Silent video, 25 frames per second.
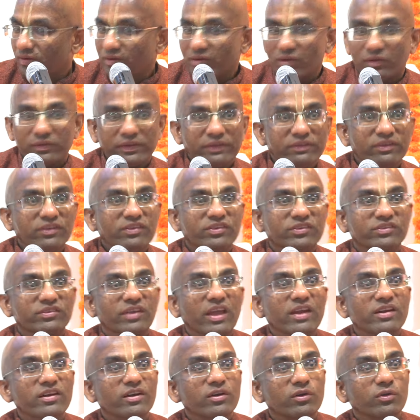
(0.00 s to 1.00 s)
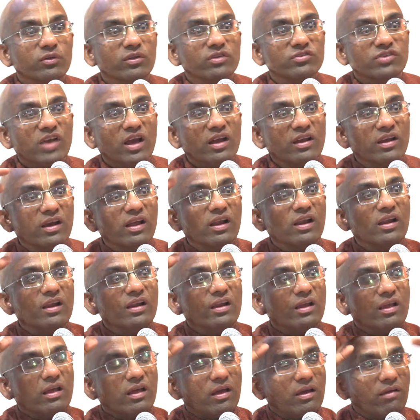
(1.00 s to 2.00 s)
They just sent into the
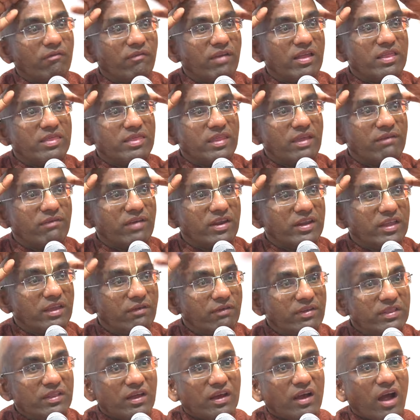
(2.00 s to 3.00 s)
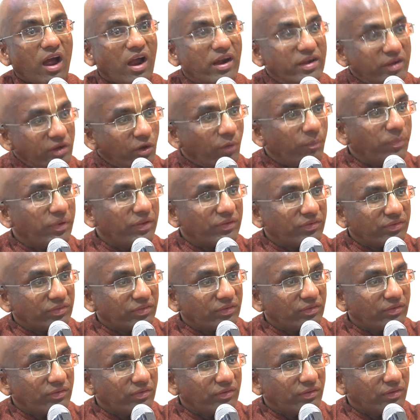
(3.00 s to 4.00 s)
jungle when they were given the
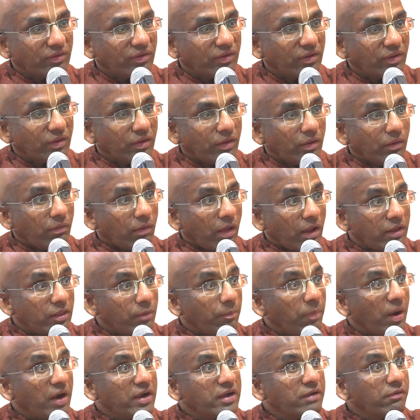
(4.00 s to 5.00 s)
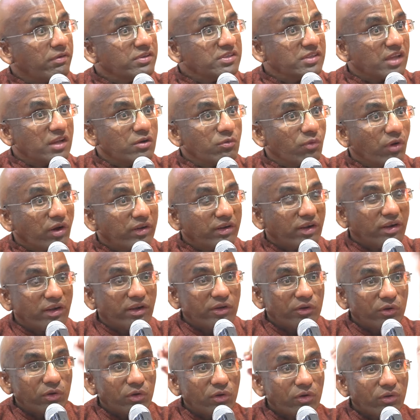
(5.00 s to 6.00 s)
Khandavaprastha. And the Pandavas converted
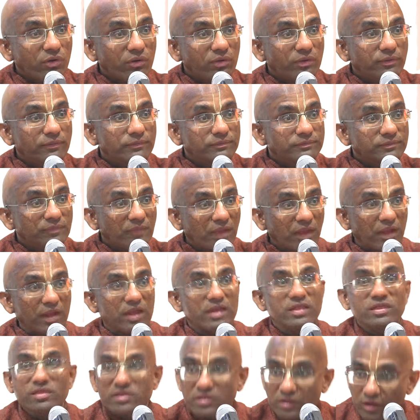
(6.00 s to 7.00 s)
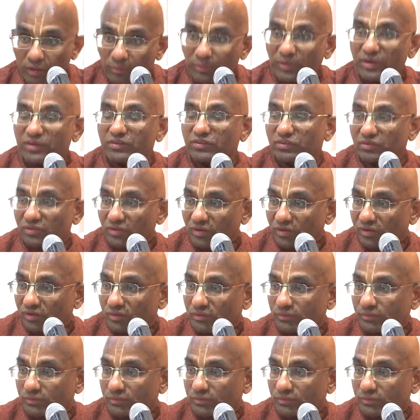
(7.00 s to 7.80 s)
into Indraprastha.